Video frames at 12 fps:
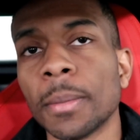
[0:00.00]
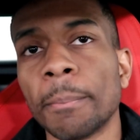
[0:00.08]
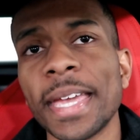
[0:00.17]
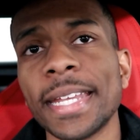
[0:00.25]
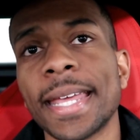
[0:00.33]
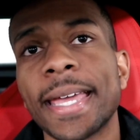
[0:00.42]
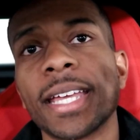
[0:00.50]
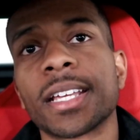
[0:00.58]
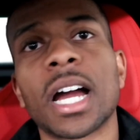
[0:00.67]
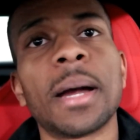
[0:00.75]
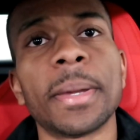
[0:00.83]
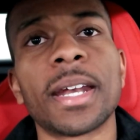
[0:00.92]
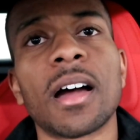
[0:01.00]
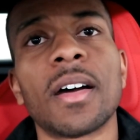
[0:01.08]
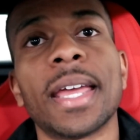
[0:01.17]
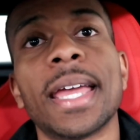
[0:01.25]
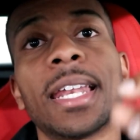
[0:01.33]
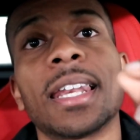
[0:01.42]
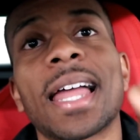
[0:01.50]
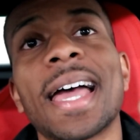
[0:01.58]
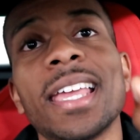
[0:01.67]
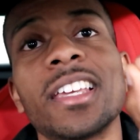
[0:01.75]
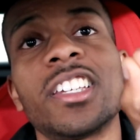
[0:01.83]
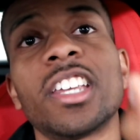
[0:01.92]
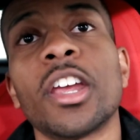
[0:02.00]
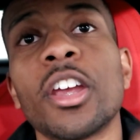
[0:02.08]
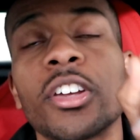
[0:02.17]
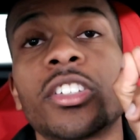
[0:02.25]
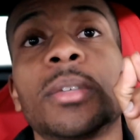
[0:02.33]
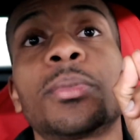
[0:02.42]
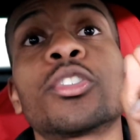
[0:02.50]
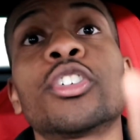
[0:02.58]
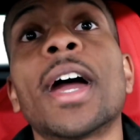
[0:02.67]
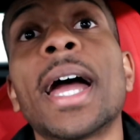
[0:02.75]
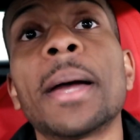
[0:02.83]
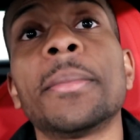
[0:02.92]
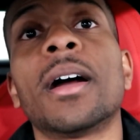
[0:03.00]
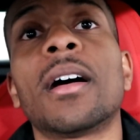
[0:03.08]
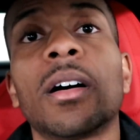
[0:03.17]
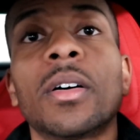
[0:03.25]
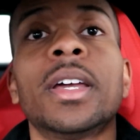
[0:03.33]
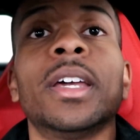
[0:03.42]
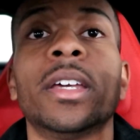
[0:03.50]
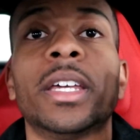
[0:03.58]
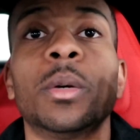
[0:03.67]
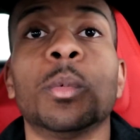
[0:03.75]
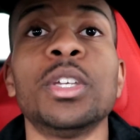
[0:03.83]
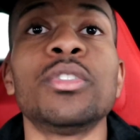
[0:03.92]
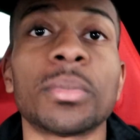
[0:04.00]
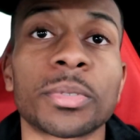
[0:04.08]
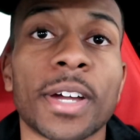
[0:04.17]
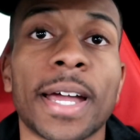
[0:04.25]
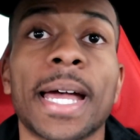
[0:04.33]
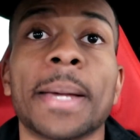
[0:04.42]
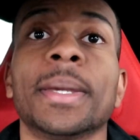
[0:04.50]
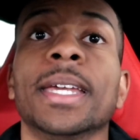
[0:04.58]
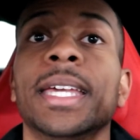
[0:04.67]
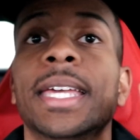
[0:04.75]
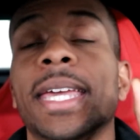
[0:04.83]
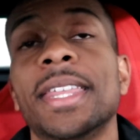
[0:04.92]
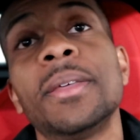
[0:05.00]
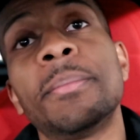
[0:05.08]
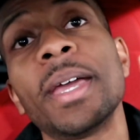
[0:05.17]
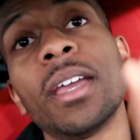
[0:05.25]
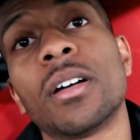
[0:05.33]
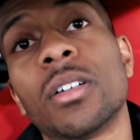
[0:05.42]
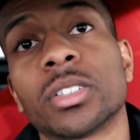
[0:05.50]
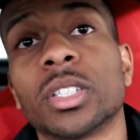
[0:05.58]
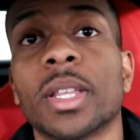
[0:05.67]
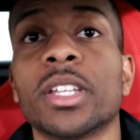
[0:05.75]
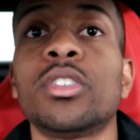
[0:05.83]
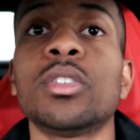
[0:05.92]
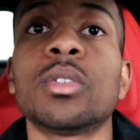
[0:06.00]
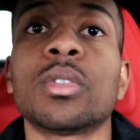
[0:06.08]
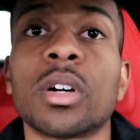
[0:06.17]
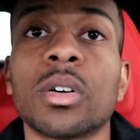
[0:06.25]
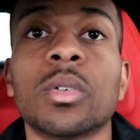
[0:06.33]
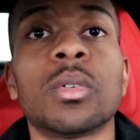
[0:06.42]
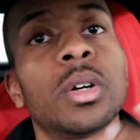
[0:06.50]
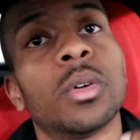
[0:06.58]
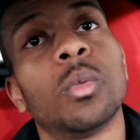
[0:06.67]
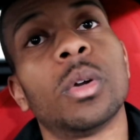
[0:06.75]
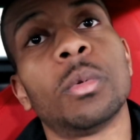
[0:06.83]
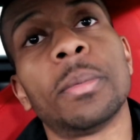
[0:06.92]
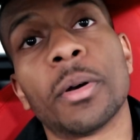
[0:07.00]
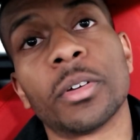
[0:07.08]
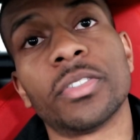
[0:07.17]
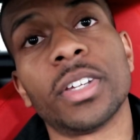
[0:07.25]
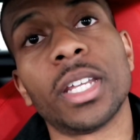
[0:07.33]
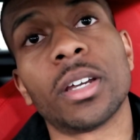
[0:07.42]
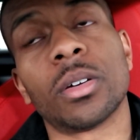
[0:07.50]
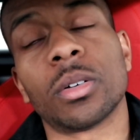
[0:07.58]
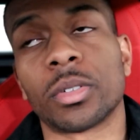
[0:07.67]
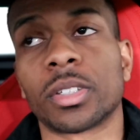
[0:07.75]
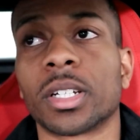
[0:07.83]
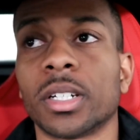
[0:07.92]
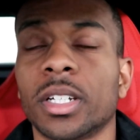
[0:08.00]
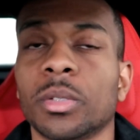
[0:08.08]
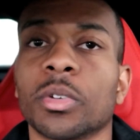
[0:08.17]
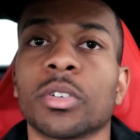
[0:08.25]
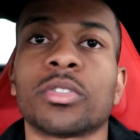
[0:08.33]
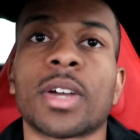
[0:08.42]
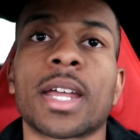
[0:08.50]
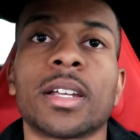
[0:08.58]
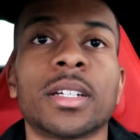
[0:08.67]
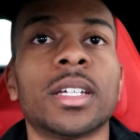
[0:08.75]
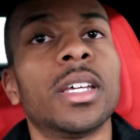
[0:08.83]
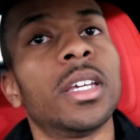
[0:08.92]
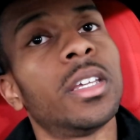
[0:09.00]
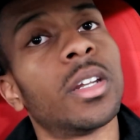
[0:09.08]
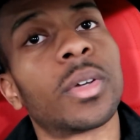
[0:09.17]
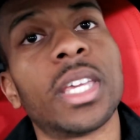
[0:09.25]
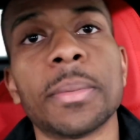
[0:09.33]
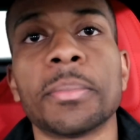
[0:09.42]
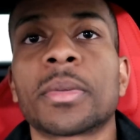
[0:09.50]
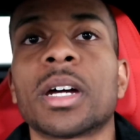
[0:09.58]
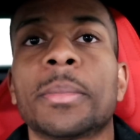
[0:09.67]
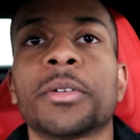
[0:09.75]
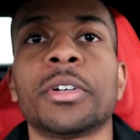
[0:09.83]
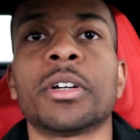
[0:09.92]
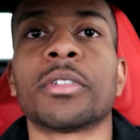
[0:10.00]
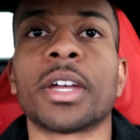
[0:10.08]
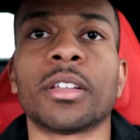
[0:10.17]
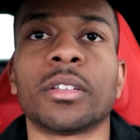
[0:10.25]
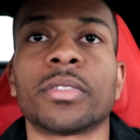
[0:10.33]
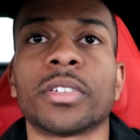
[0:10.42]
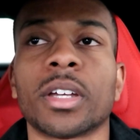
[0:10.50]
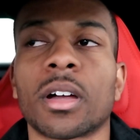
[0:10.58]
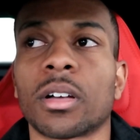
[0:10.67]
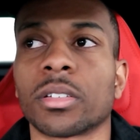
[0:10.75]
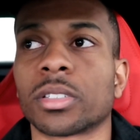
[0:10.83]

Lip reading: make that, comment all that, like, share, subscribe, y'all. And when you subscribe, hit the bell so that you'll know when we post videos, because we're gonna try to keep them coming real regular for y'all.